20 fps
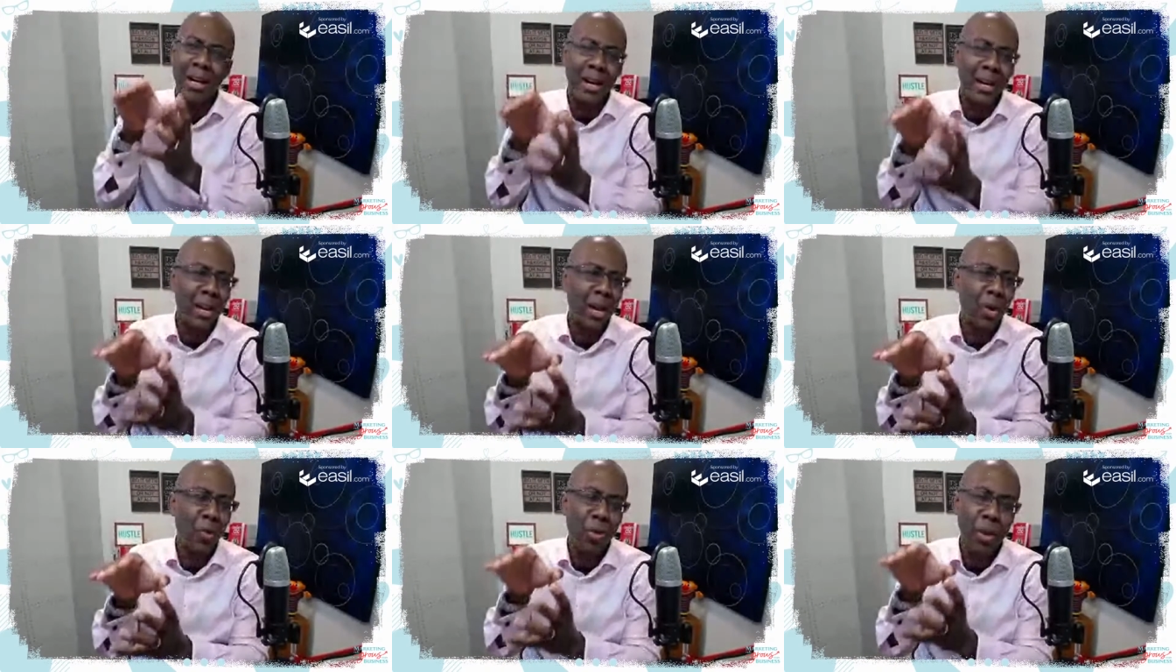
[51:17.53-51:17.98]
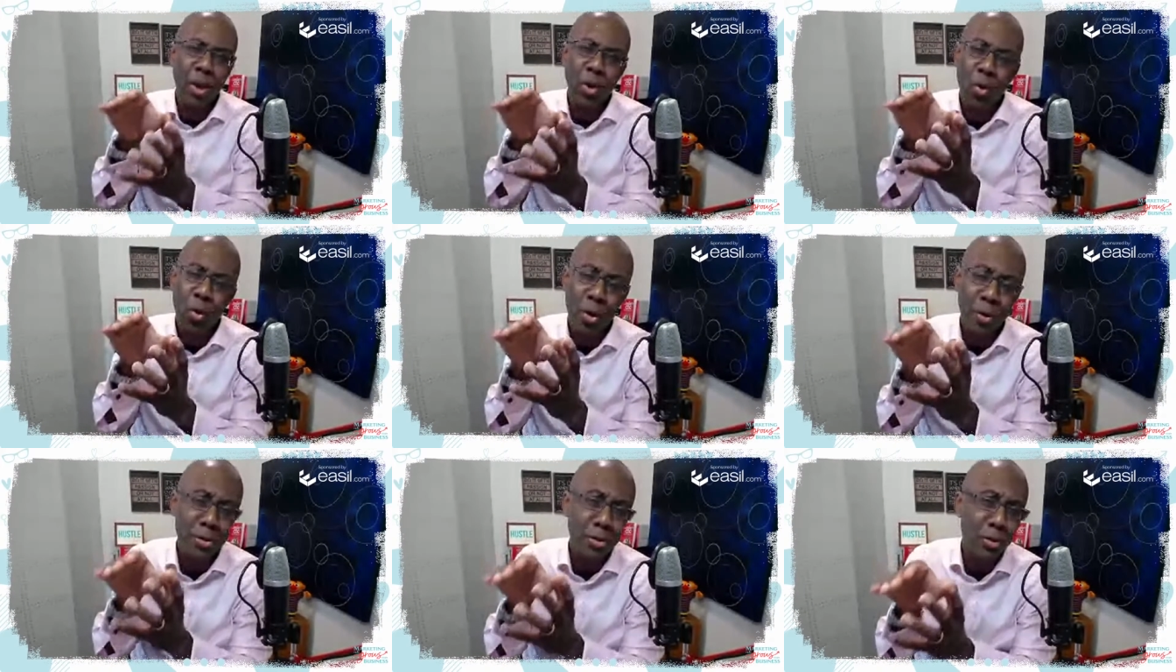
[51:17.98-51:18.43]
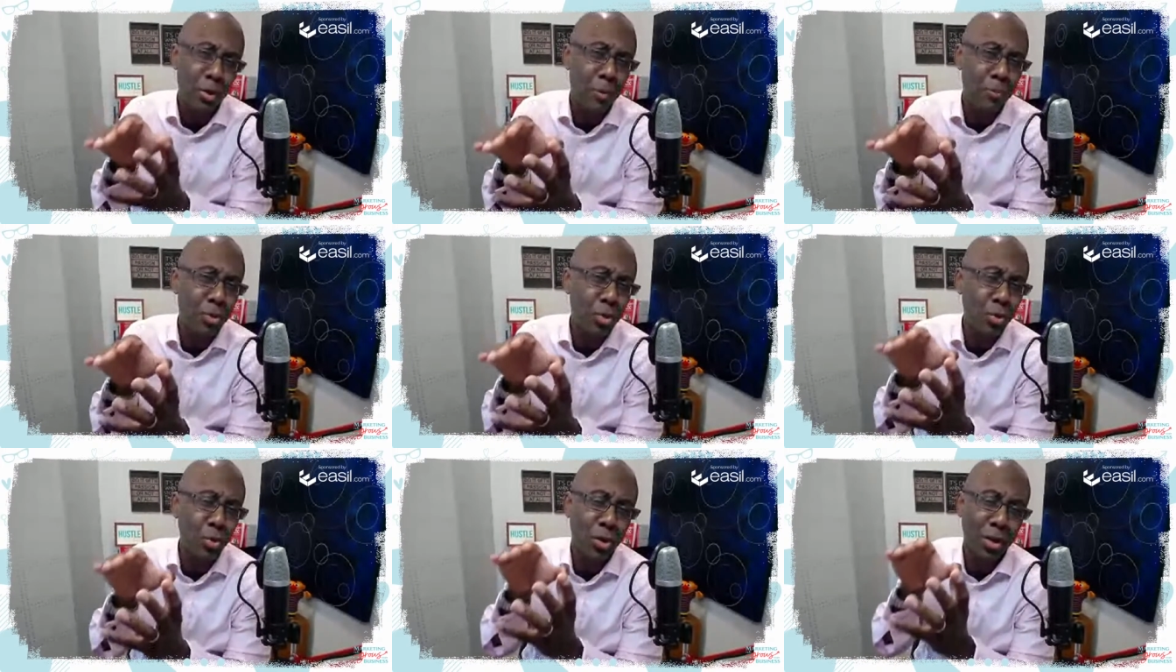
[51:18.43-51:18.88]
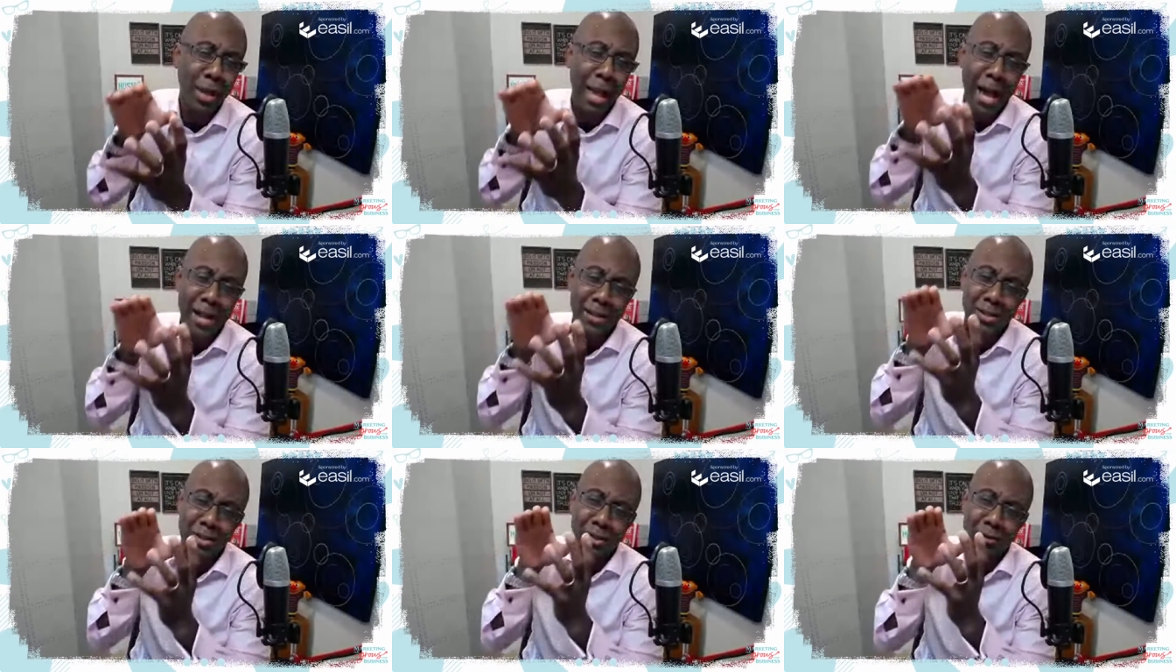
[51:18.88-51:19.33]
unhealthy corn syrup, 2
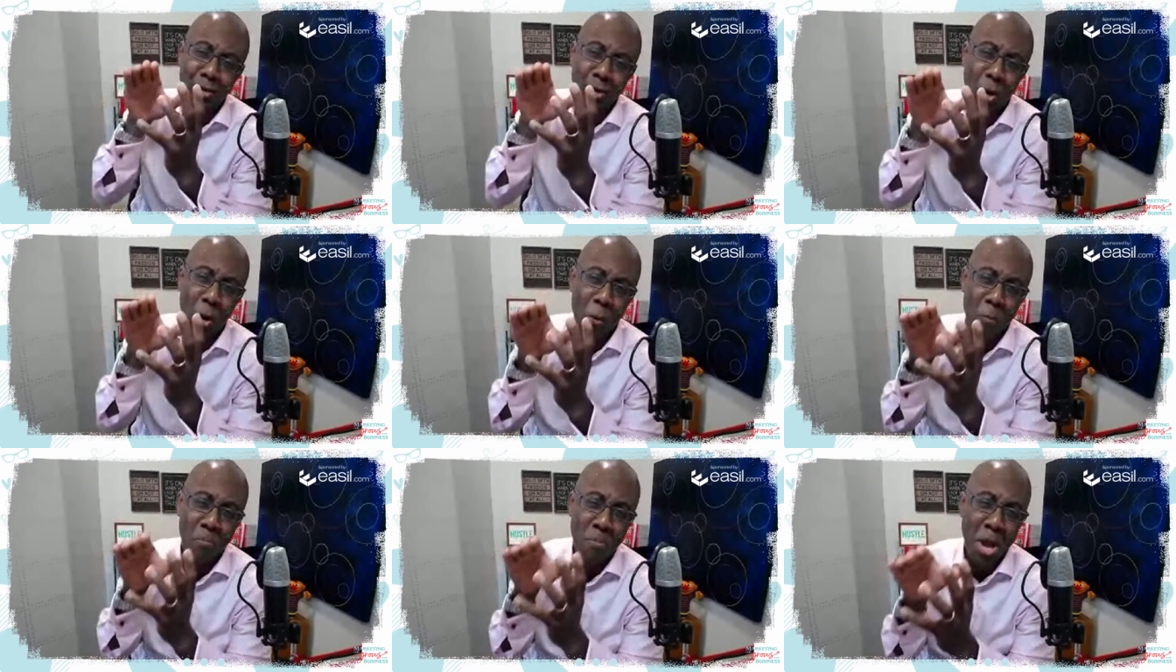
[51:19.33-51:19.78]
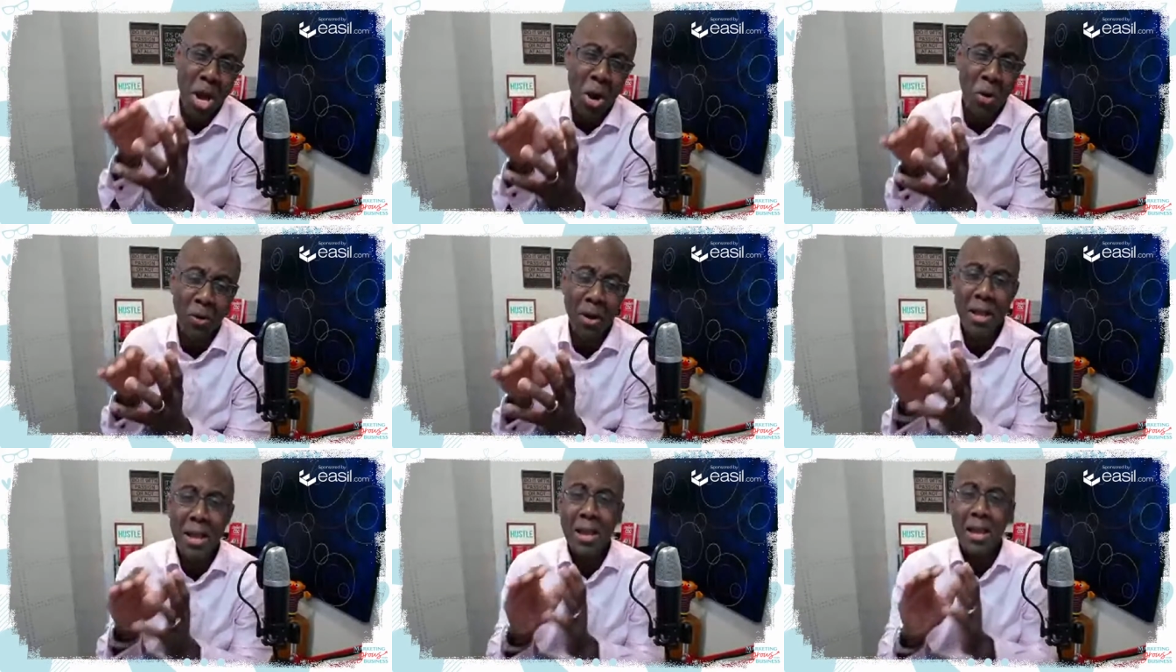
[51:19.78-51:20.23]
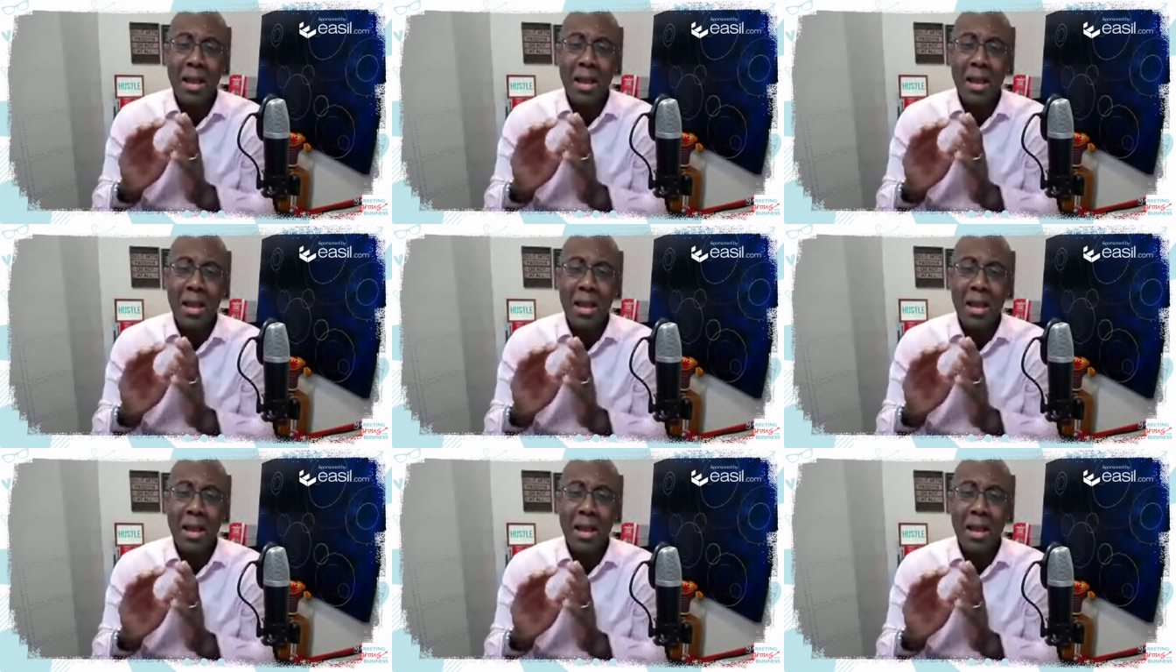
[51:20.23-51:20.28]
glasses of cold milk.